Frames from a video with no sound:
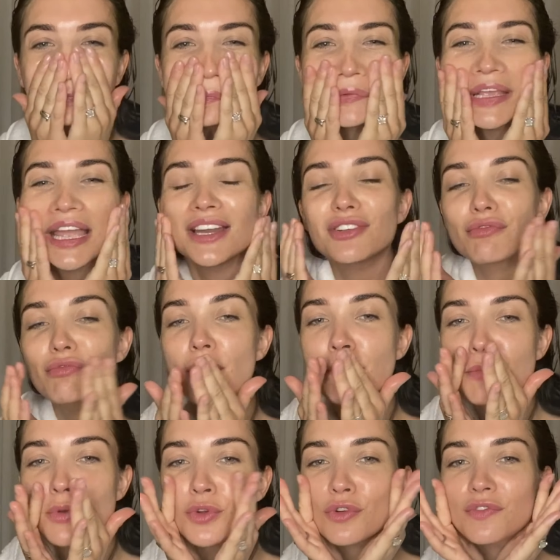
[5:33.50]
kind of
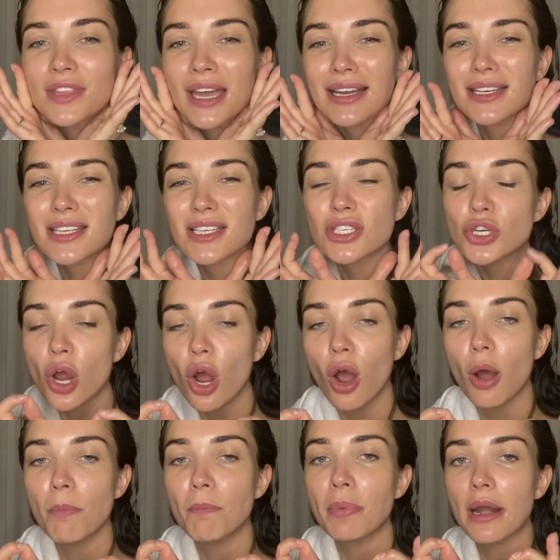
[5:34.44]
remove that
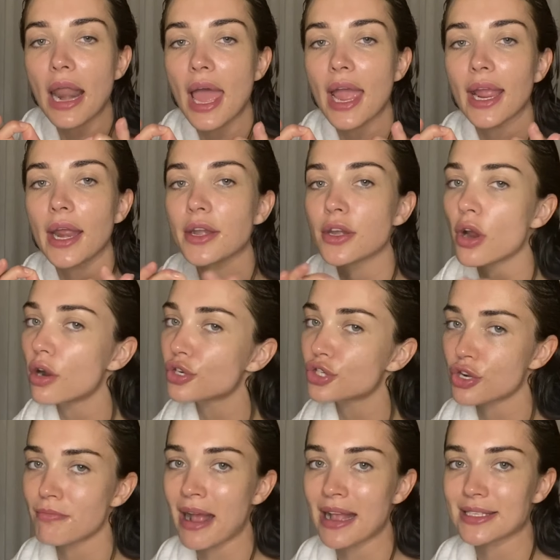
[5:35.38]
top layer, not
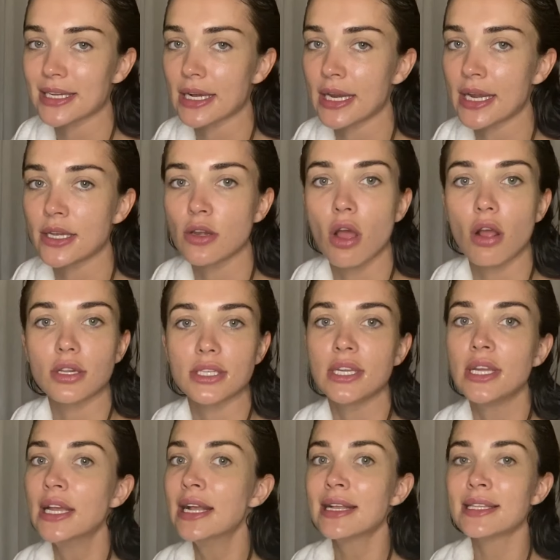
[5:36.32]
dramatically, not
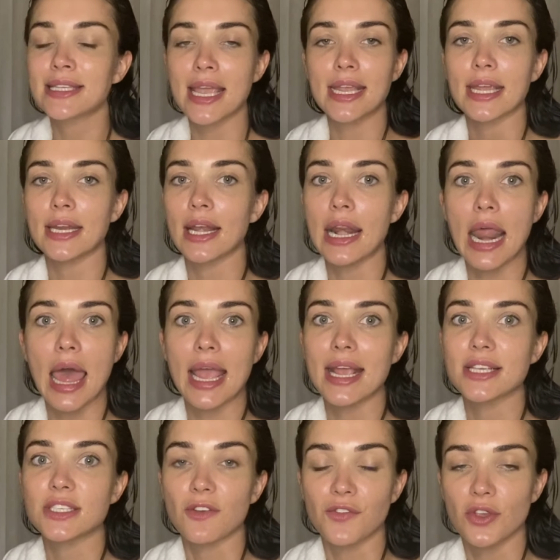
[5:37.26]
taking
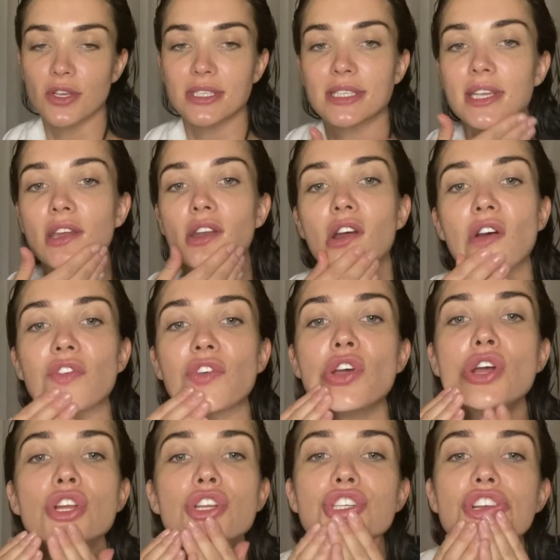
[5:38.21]
layers of your skin off,
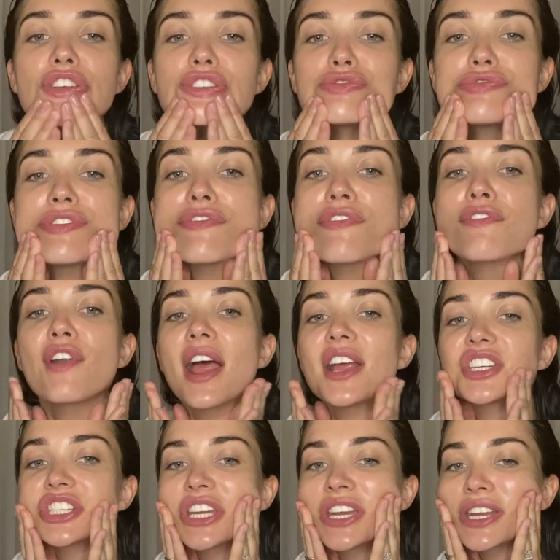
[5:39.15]
just
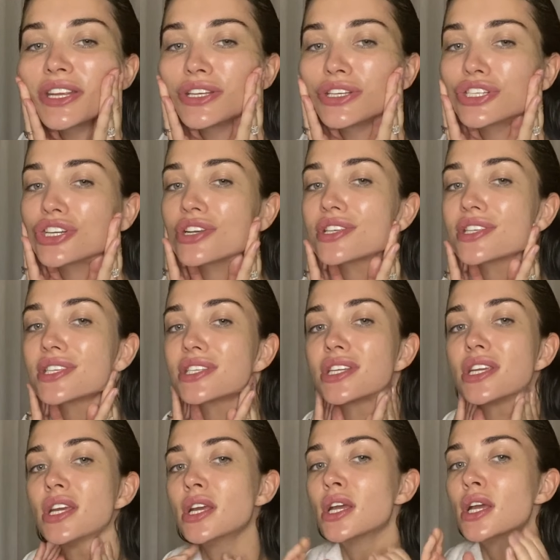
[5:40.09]
refreshing and just,
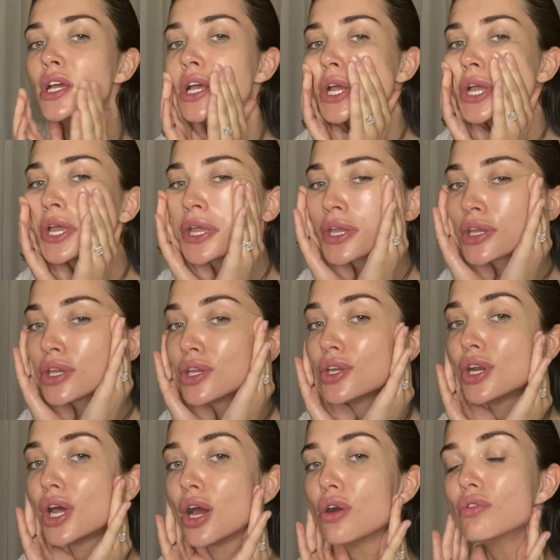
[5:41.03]
you
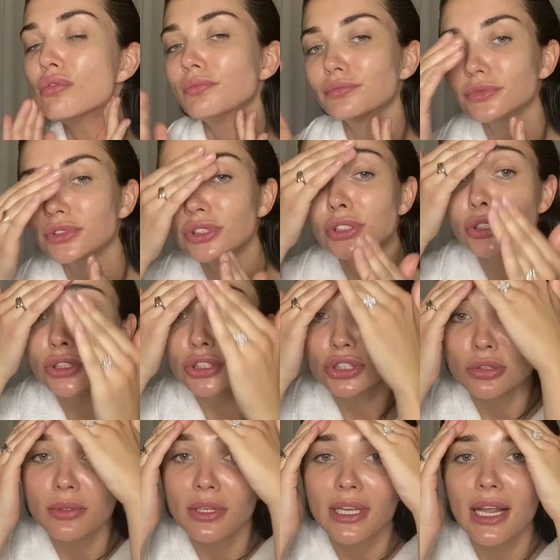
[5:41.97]
know,
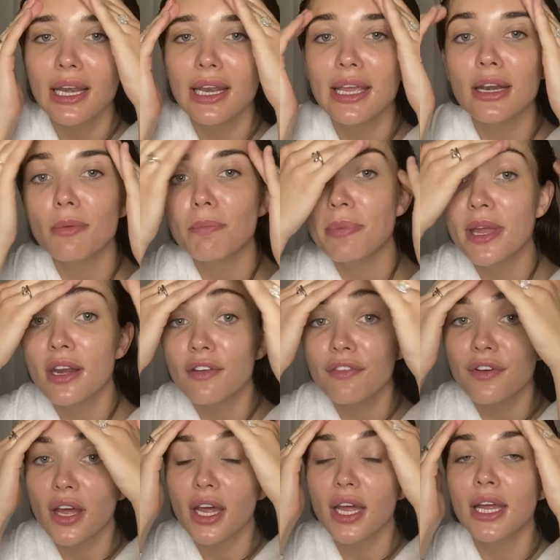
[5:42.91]
doing a little bit of
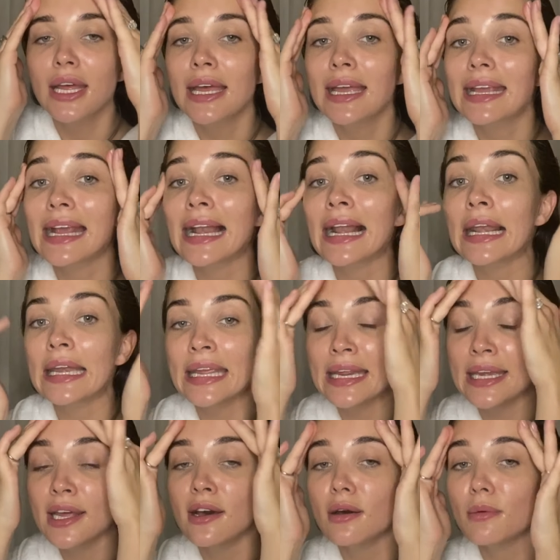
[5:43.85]
a
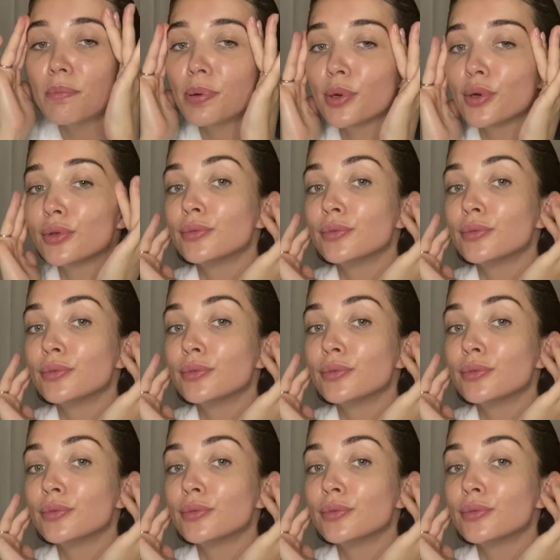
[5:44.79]
cleanup